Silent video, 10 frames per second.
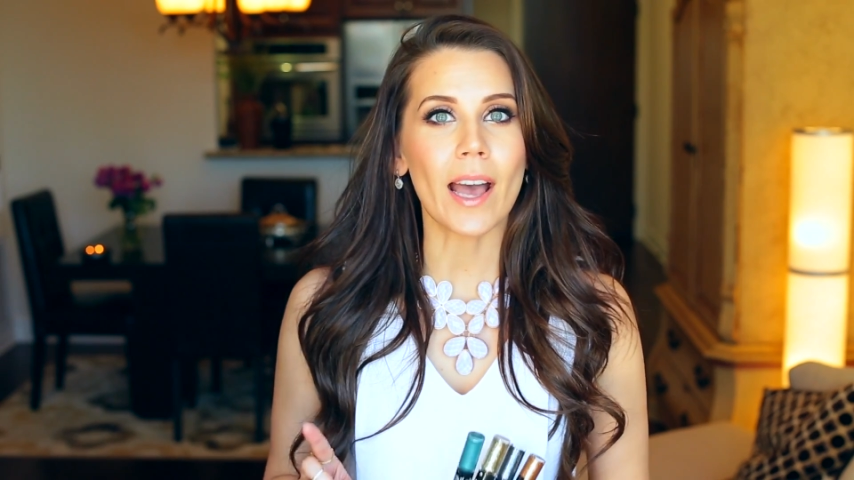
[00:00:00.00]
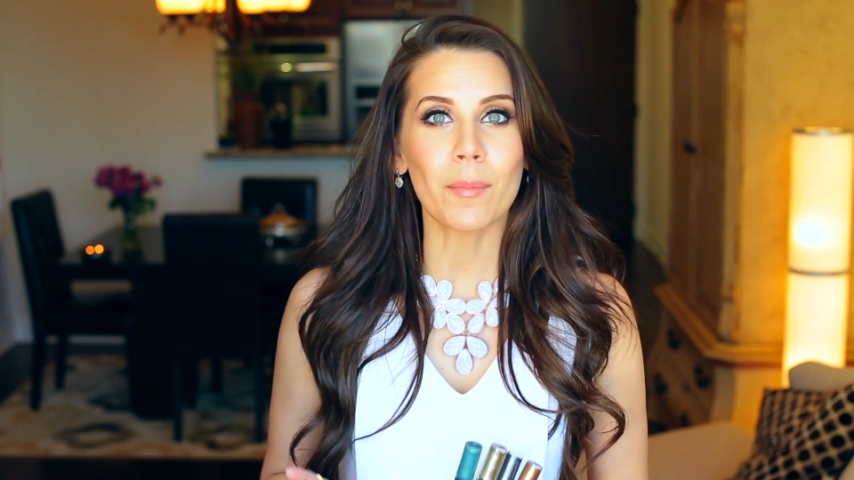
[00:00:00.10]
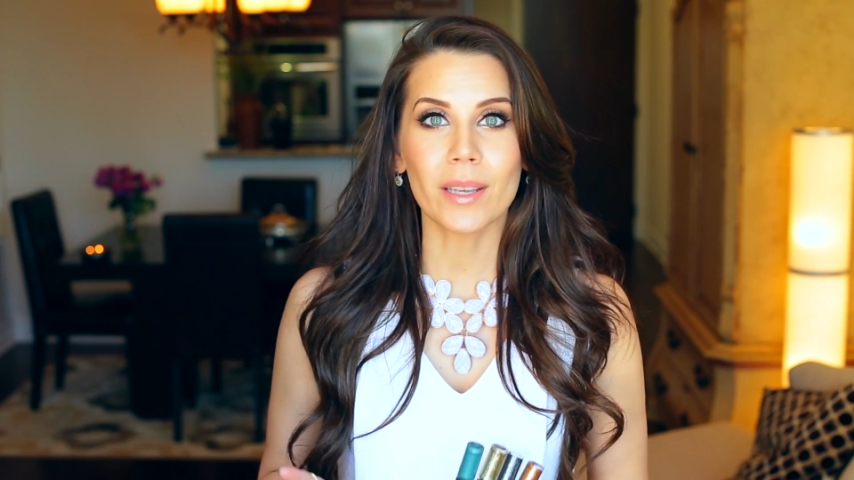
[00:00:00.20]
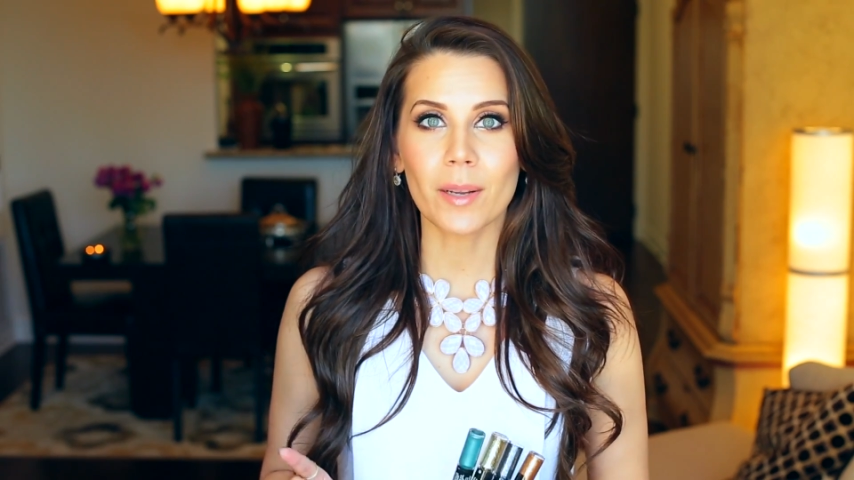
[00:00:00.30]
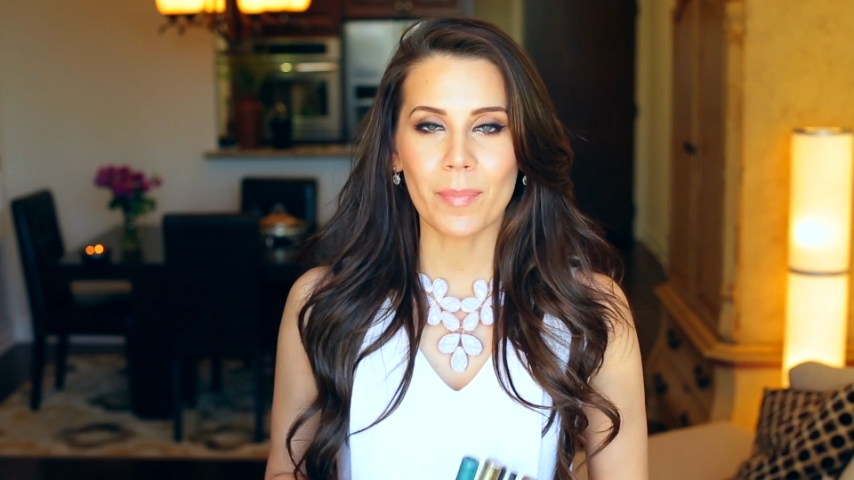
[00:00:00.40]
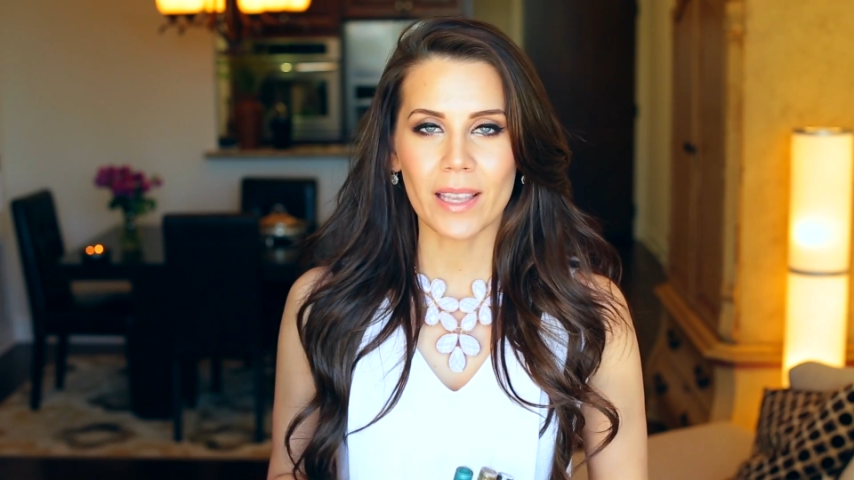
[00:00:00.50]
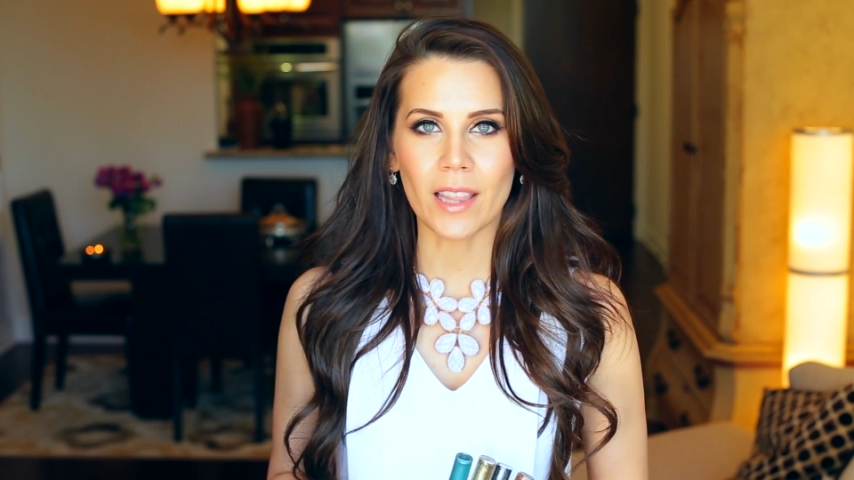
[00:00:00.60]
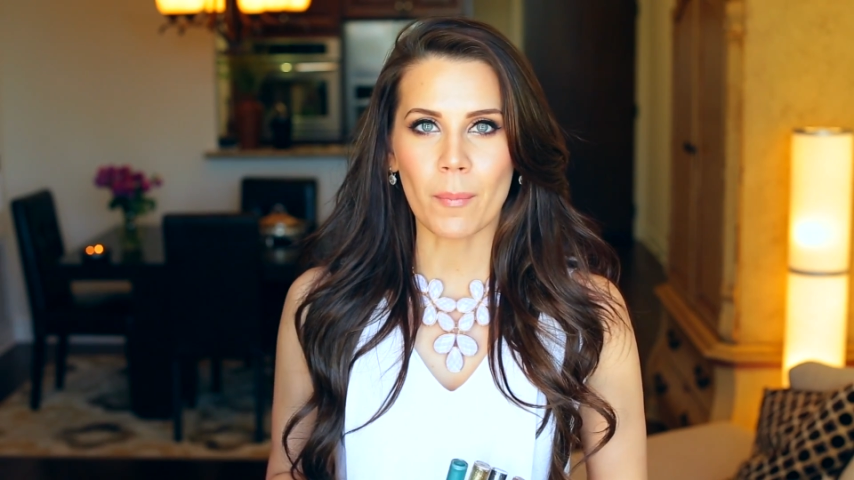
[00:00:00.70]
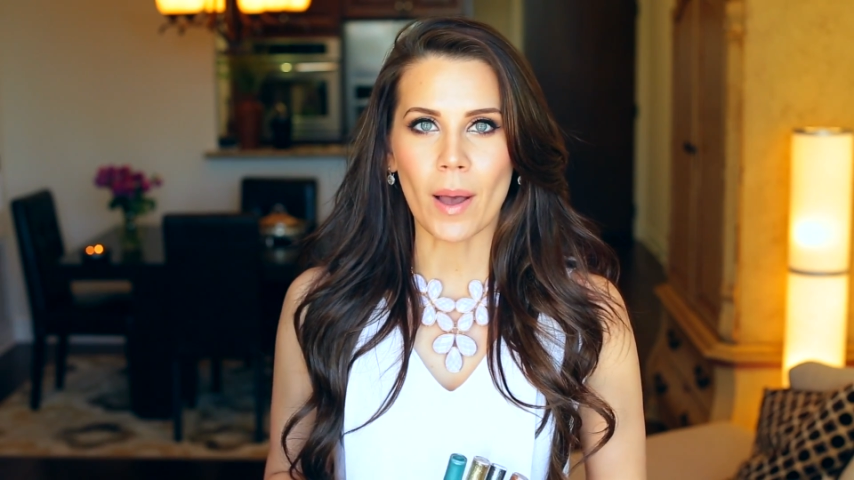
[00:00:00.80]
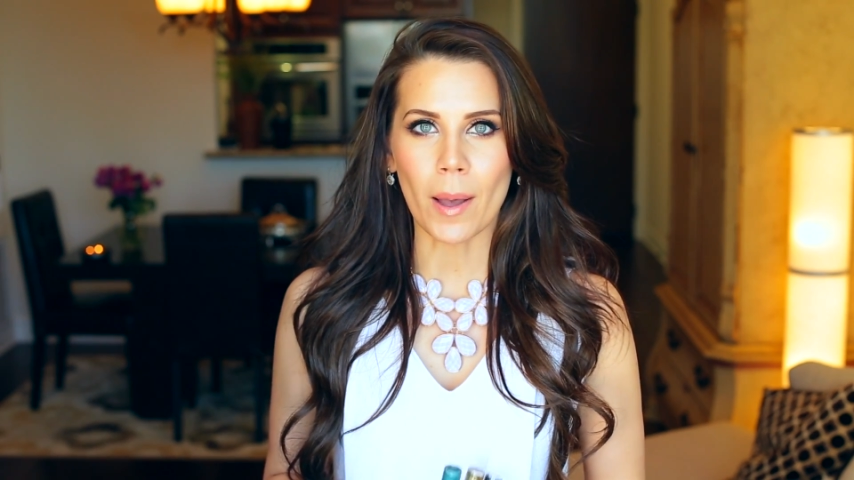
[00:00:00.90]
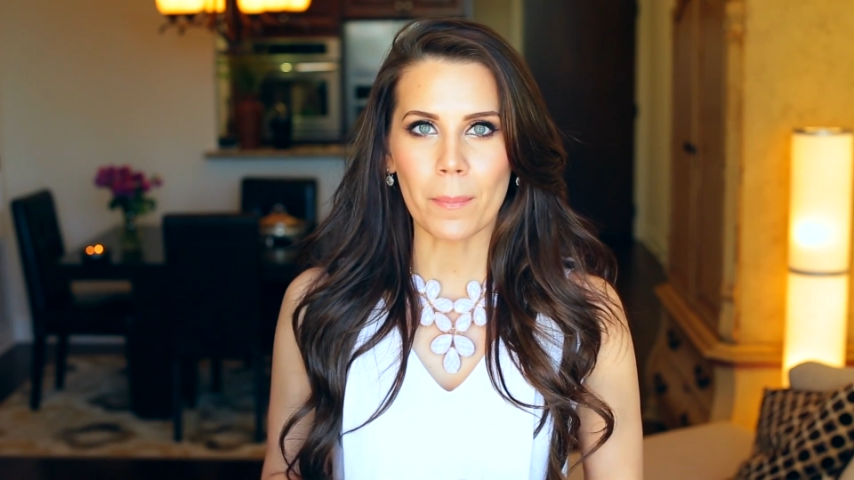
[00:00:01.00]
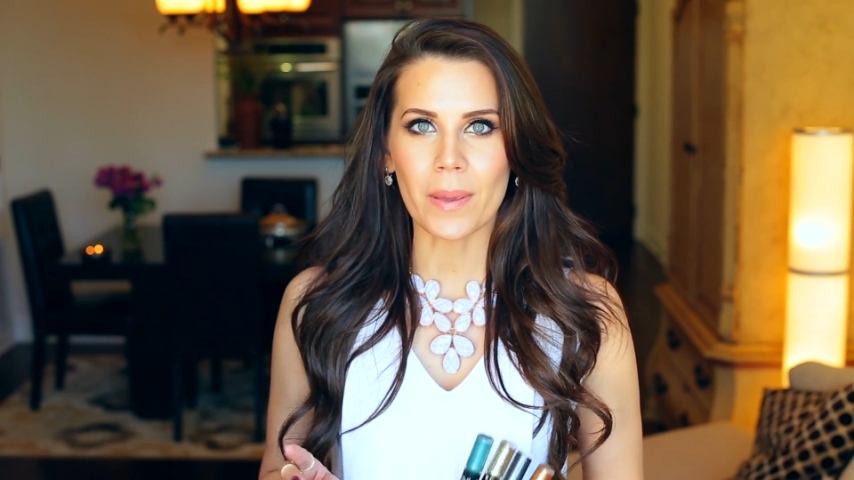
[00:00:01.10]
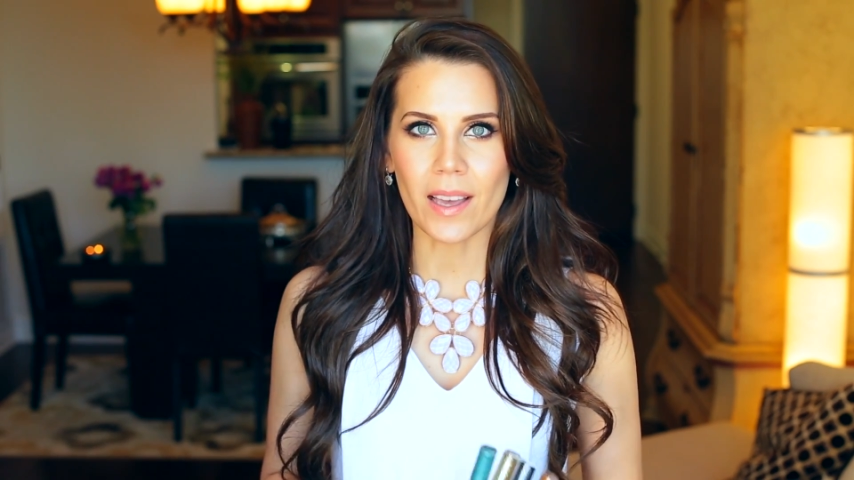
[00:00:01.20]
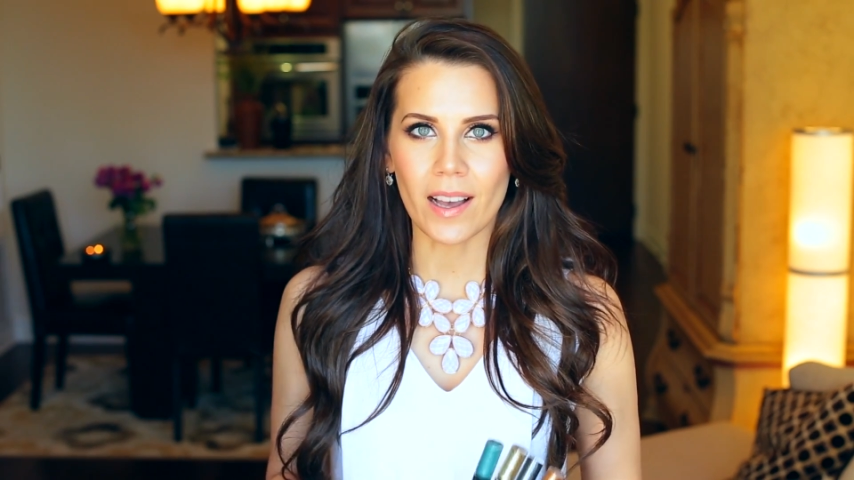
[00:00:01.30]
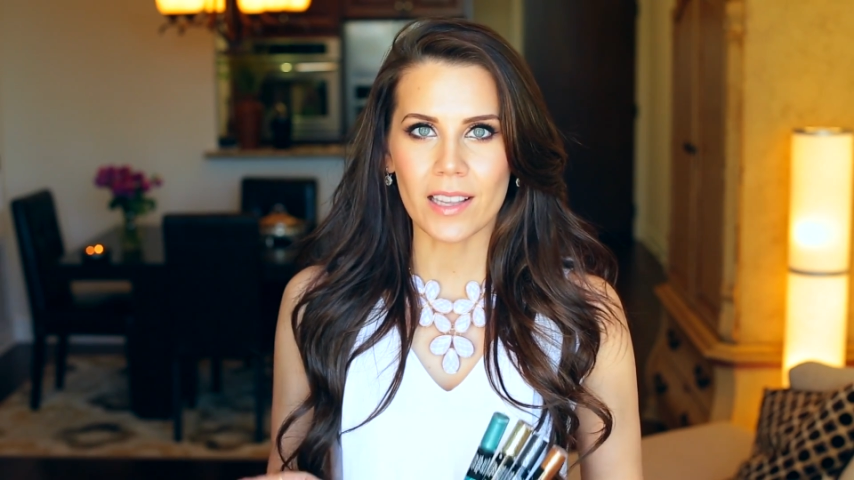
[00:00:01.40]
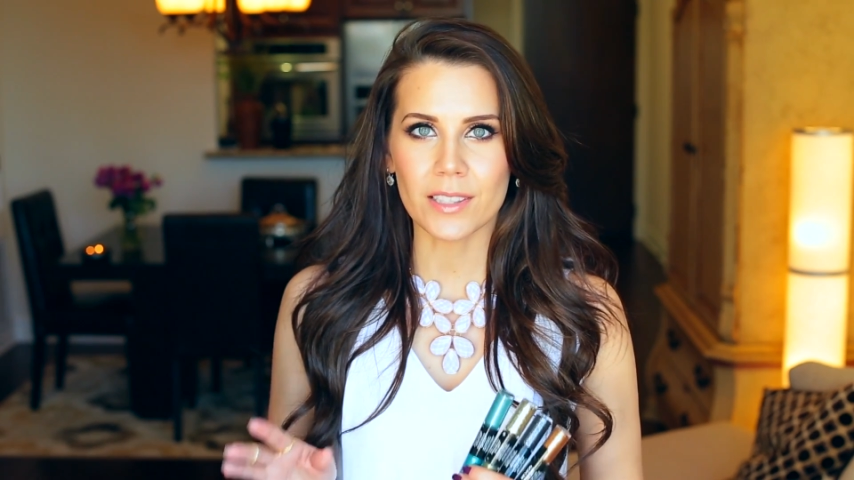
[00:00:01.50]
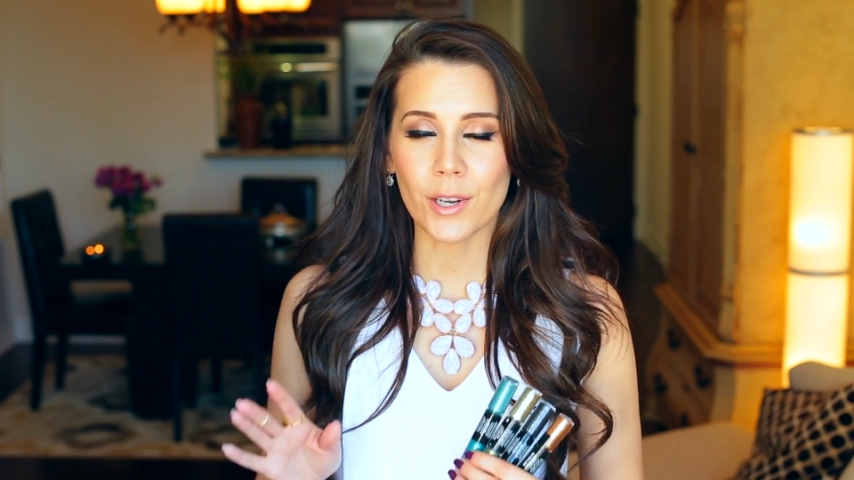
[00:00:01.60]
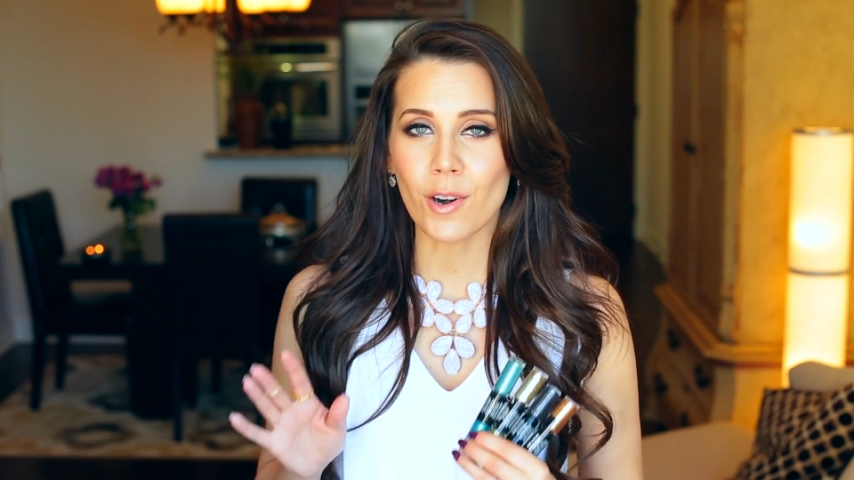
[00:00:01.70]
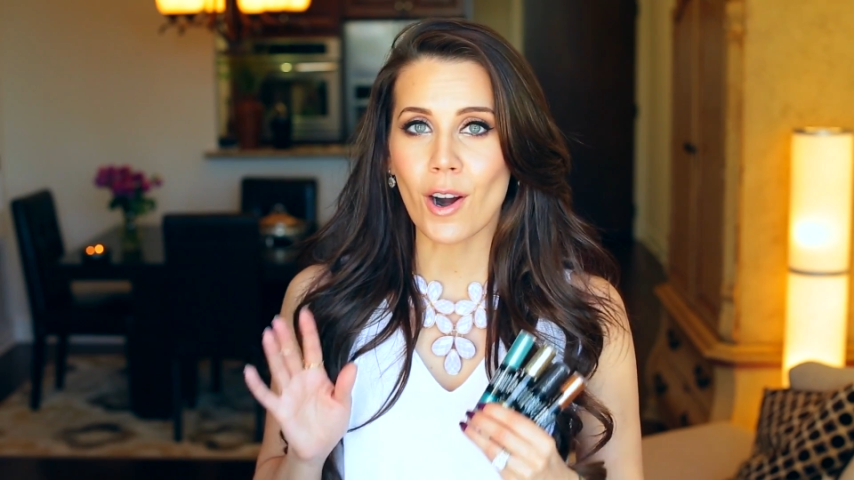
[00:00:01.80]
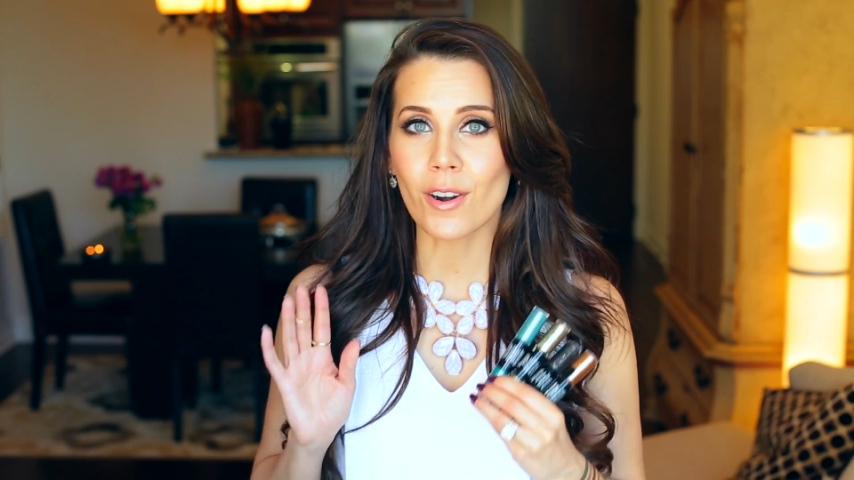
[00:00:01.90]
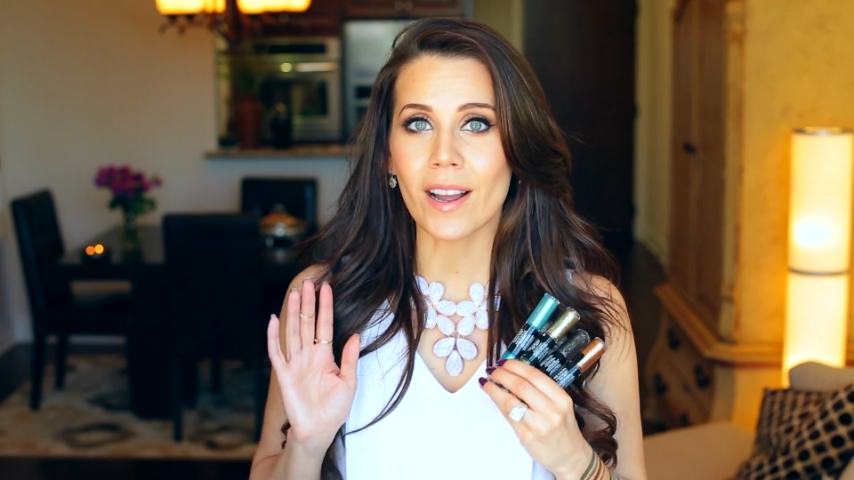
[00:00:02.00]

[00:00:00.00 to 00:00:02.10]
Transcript: am gonna pick them up because there are